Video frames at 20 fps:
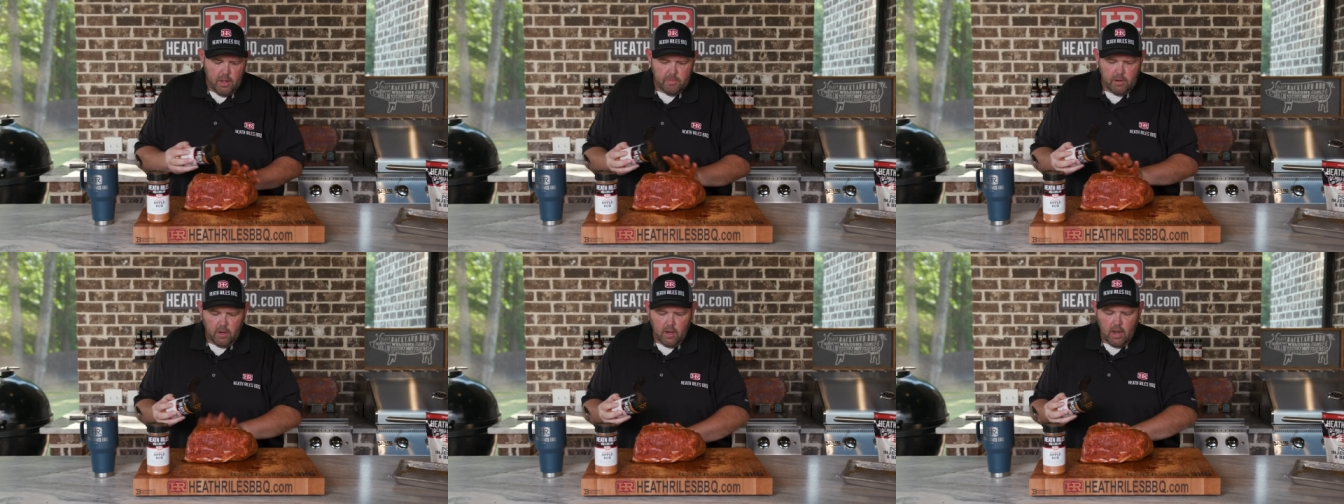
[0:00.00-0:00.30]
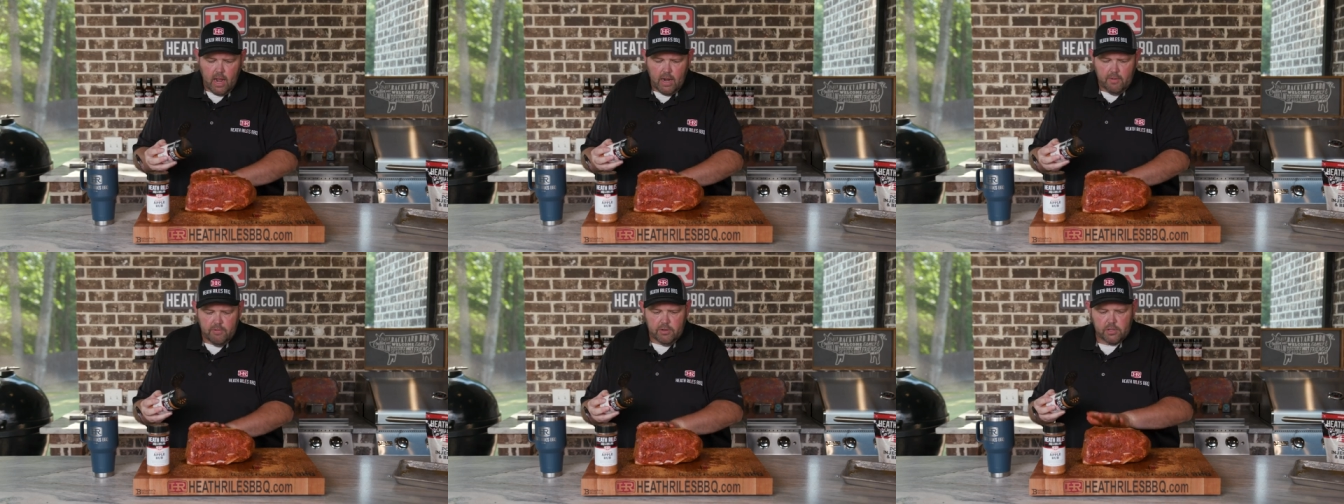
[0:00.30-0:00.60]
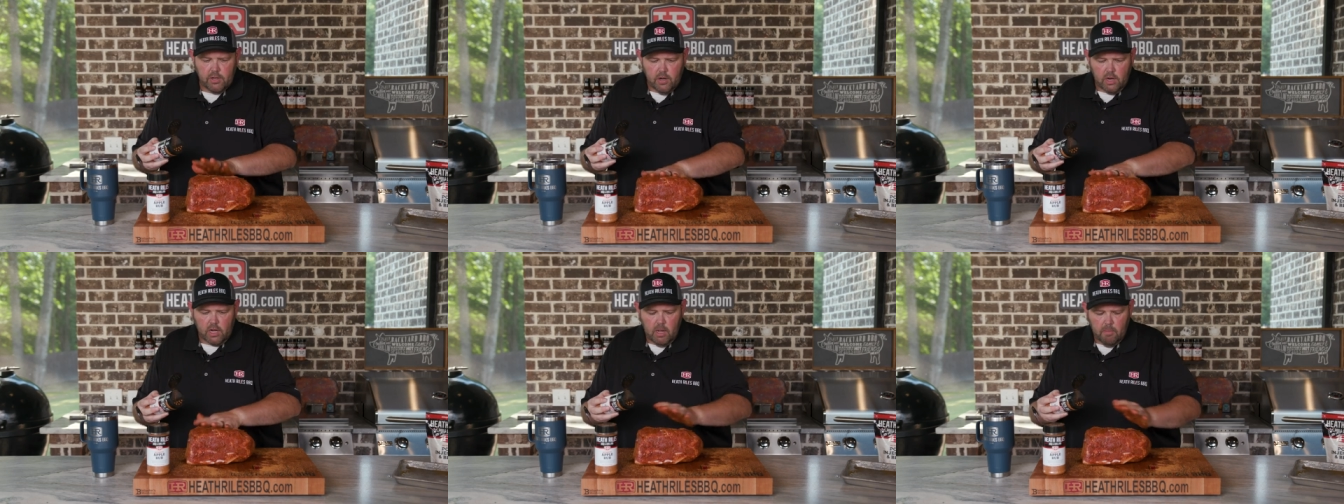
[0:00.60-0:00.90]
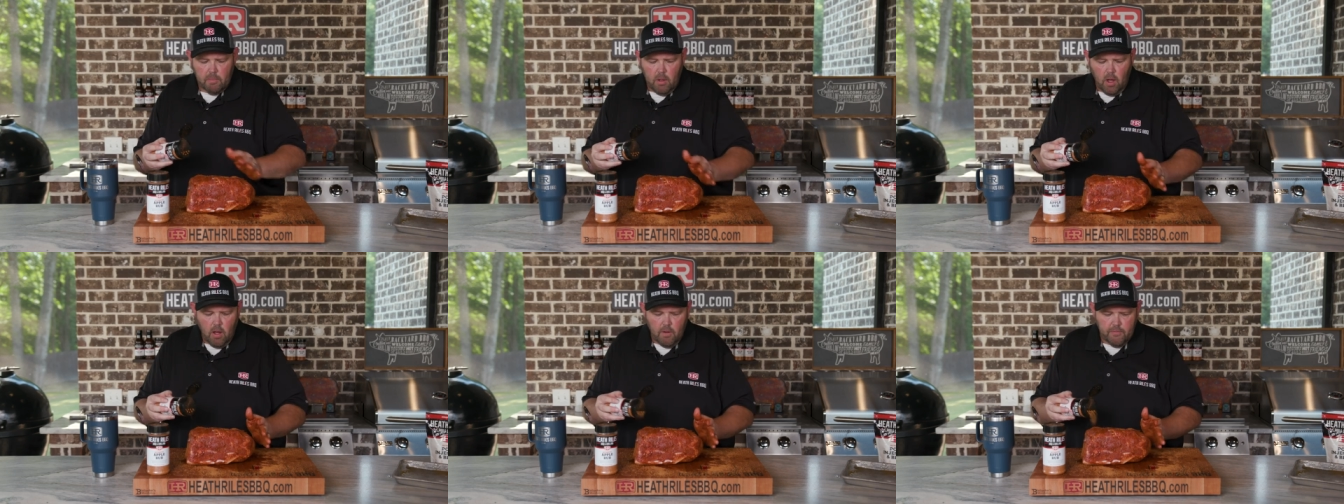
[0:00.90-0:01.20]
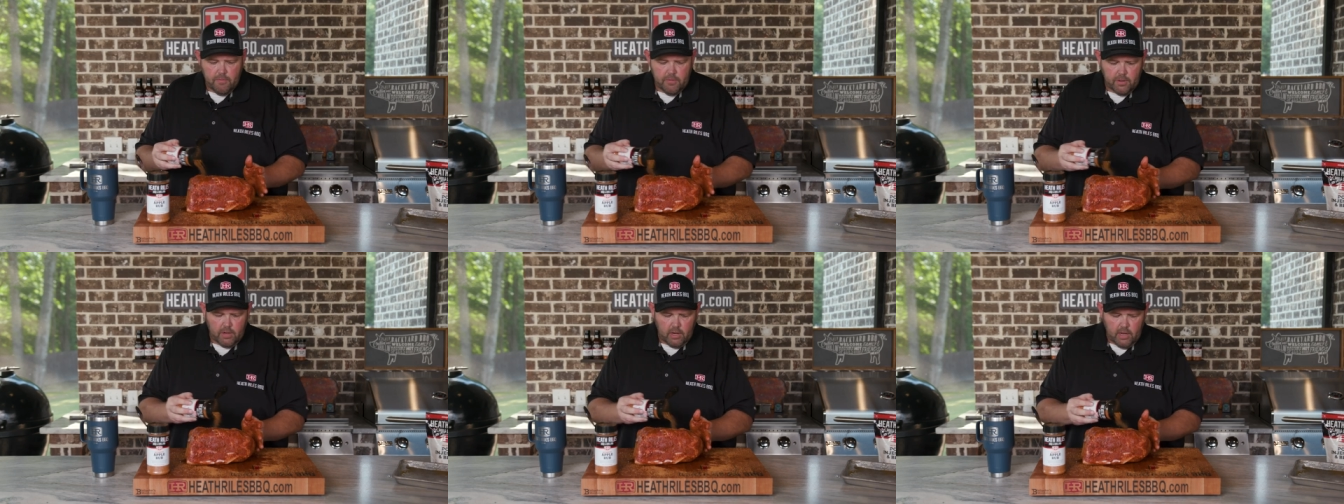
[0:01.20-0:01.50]
up, and a lot of it's going to come
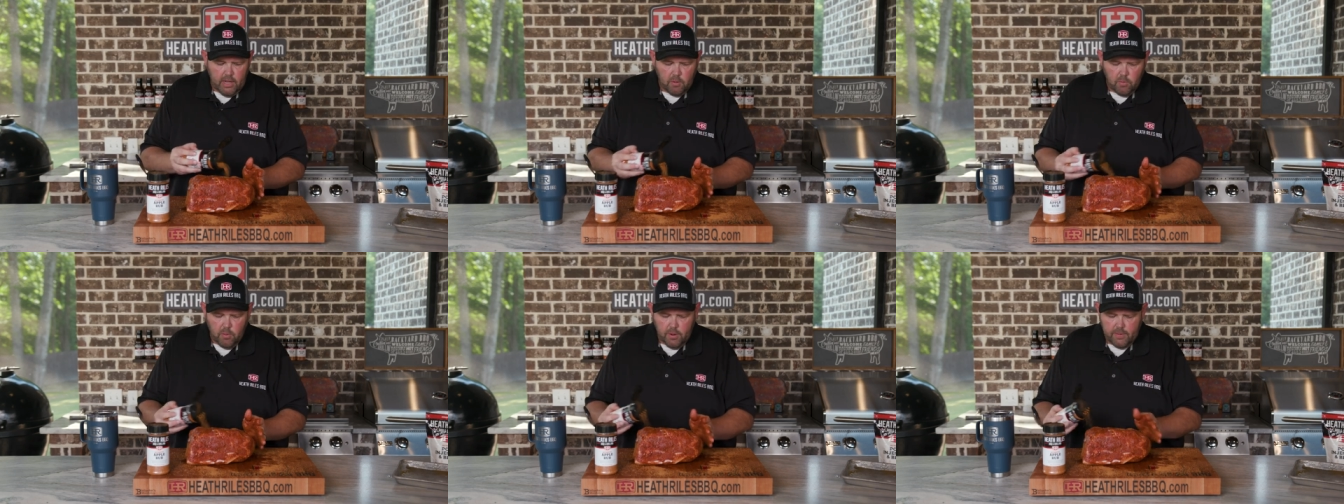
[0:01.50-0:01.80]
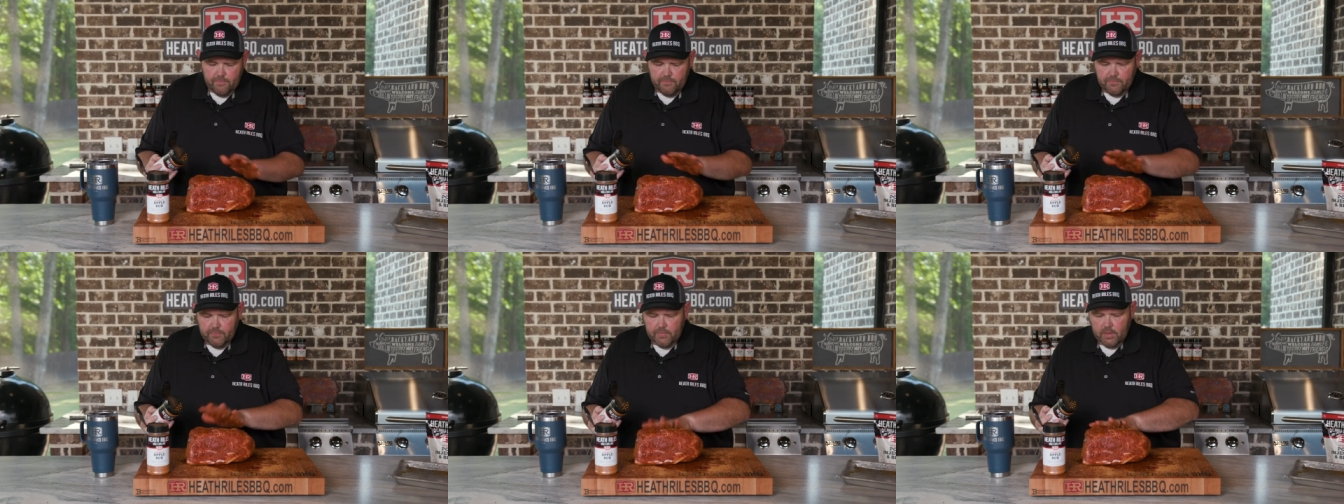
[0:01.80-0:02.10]
off in the liquid.